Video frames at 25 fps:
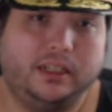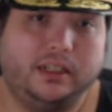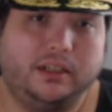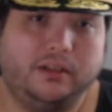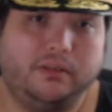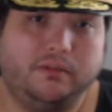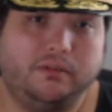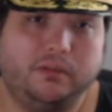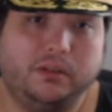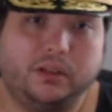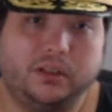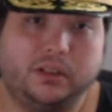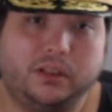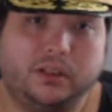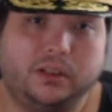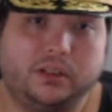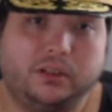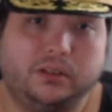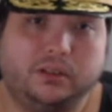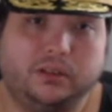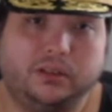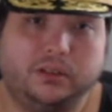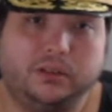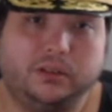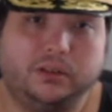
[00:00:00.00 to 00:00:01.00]
I'm not going
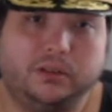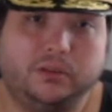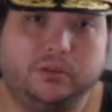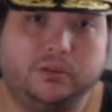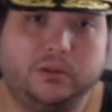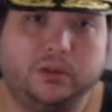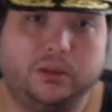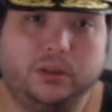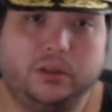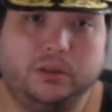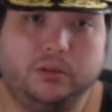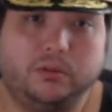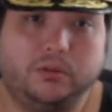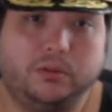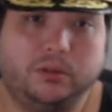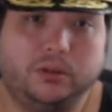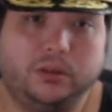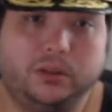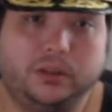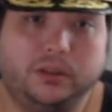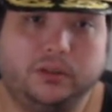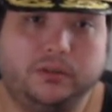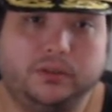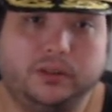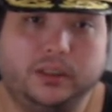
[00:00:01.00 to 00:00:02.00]
to do World
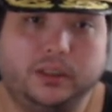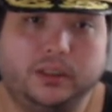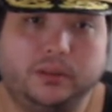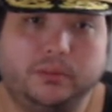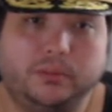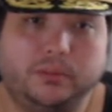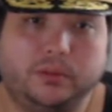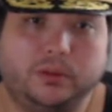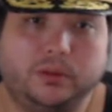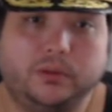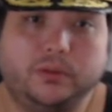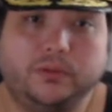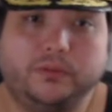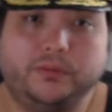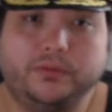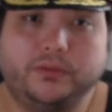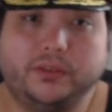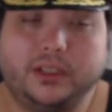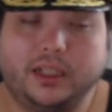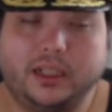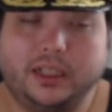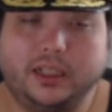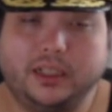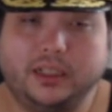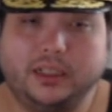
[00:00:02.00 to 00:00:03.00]
Warships anymore.
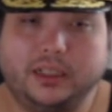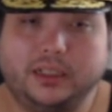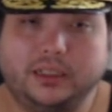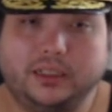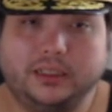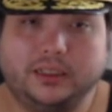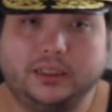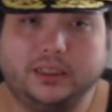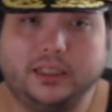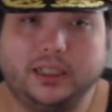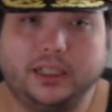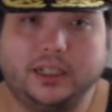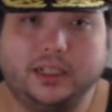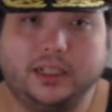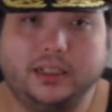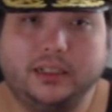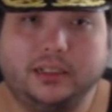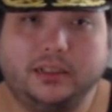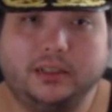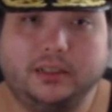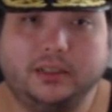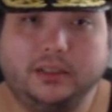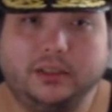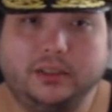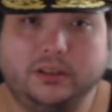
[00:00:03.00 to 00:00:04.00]
I
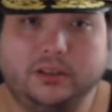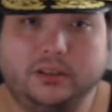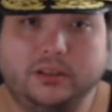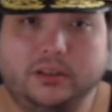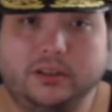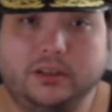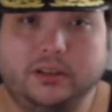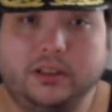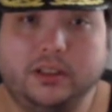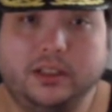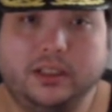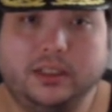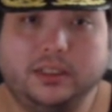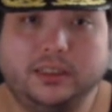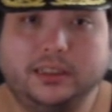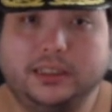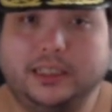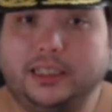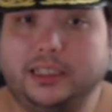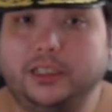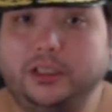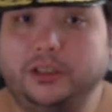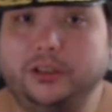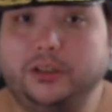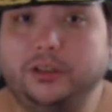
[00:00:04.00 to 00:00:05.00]
decided to set
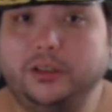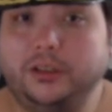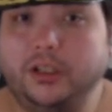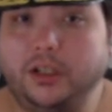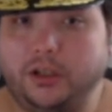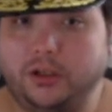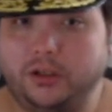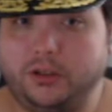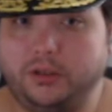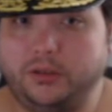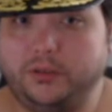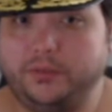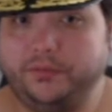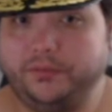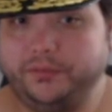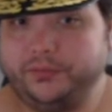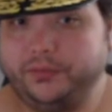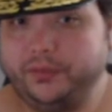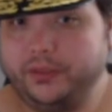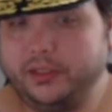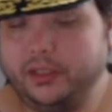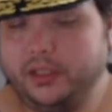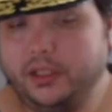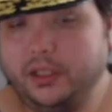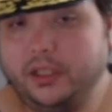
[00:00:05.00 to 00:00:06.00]
a new goal,
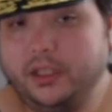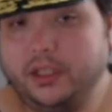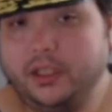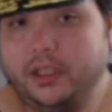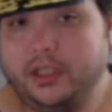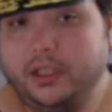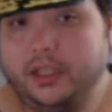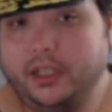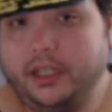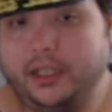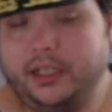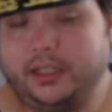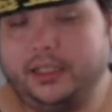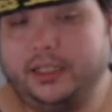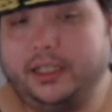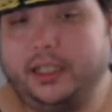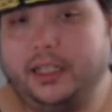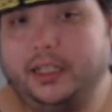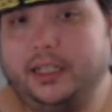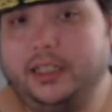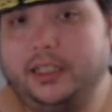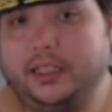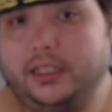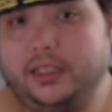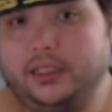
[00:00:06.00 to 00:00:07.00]
and
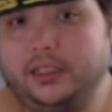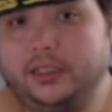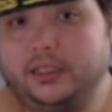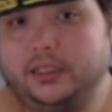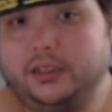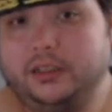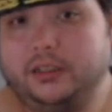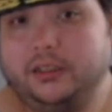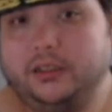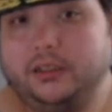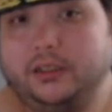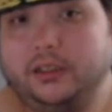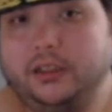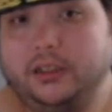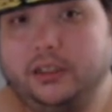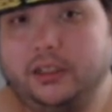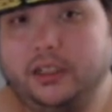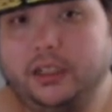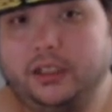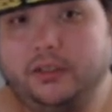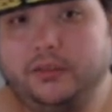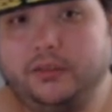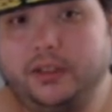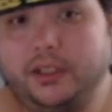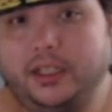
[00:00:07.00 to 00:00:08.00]
that is
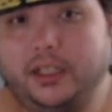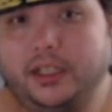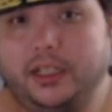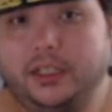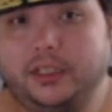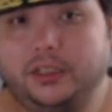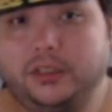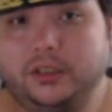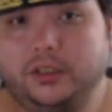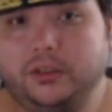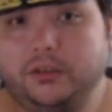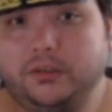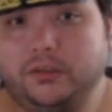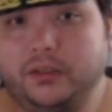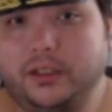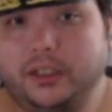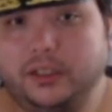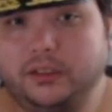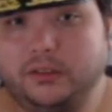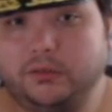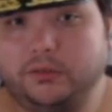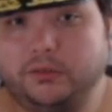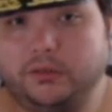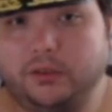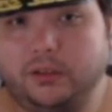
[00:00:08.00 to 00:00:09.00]
if I hit
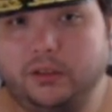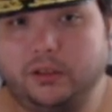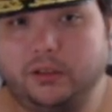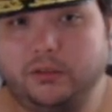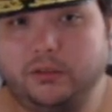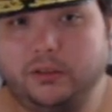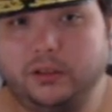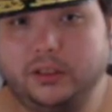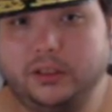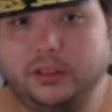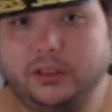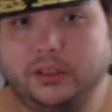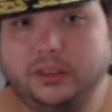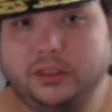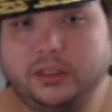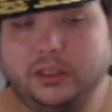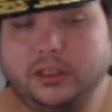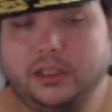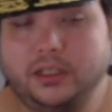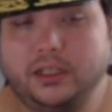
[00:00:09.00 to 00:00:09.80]
2,000 followers